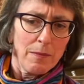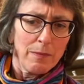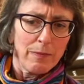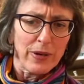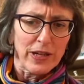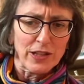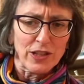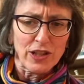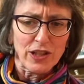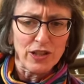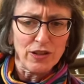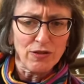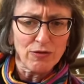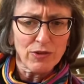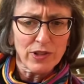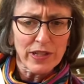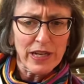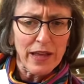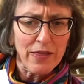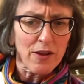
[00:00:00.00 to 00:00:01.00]
But
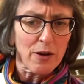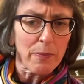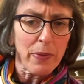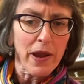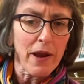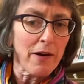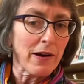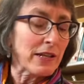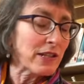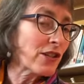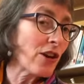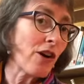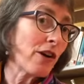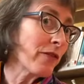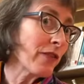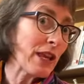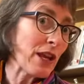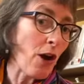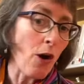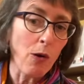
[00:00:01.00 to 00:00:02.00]
children and their parents aren't
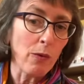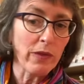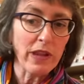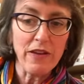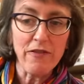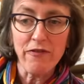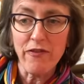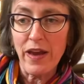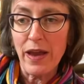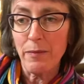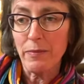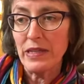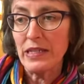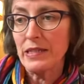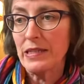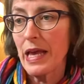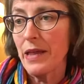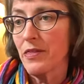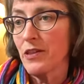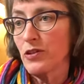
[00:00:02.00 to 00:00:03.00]
the only families
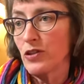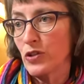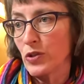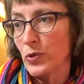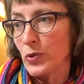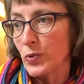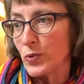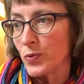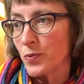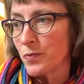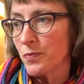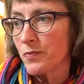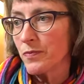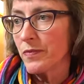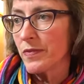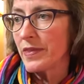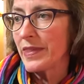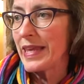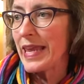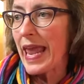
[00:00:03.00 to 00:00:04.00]
at the zoo.
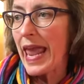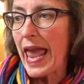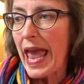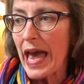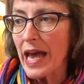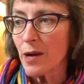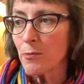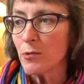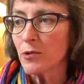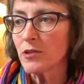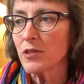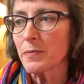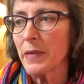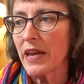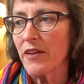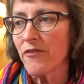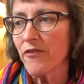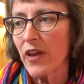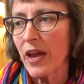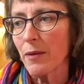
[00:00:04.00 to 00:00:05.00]
The animals
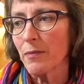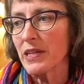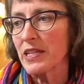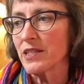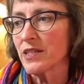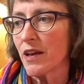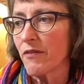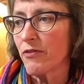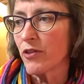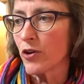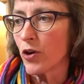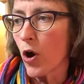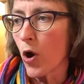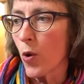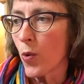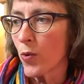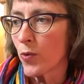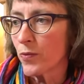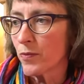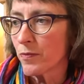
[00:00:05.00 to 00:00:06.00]
make families of their
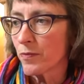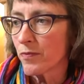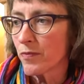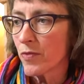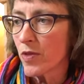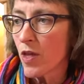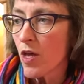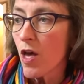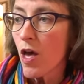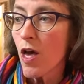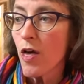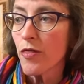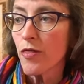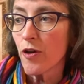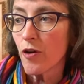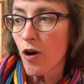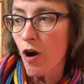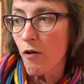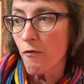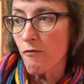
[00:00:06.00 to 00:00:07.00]
own.
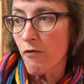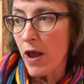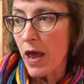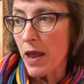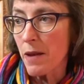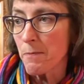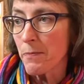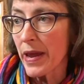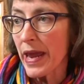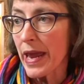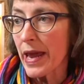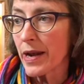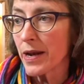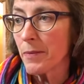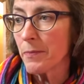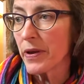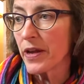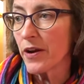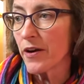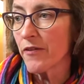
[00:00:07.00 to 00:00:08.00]
There are red panda
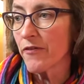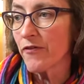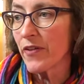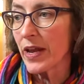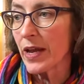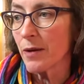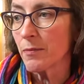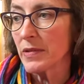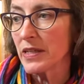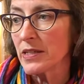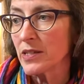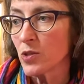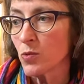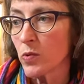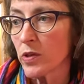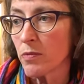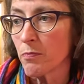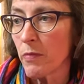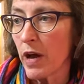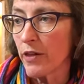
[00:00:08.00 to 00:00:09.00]
bear families
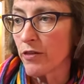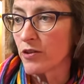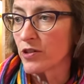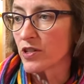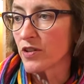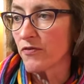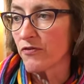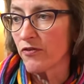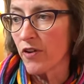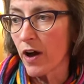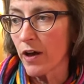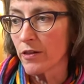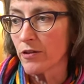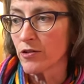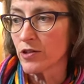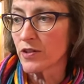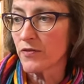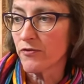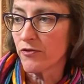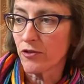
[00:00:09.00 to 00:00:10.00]
with mothers and
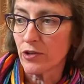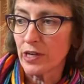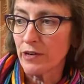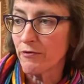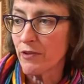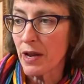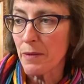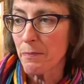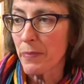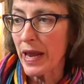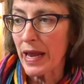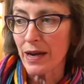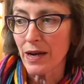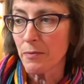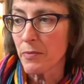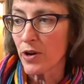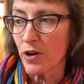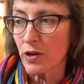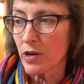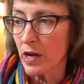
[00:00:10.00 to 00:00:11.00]
fathers and furry red panda
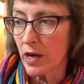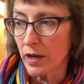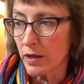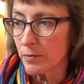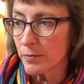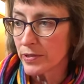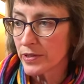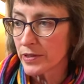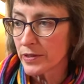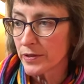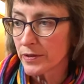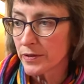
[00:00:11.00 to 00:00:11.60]
bear cubs.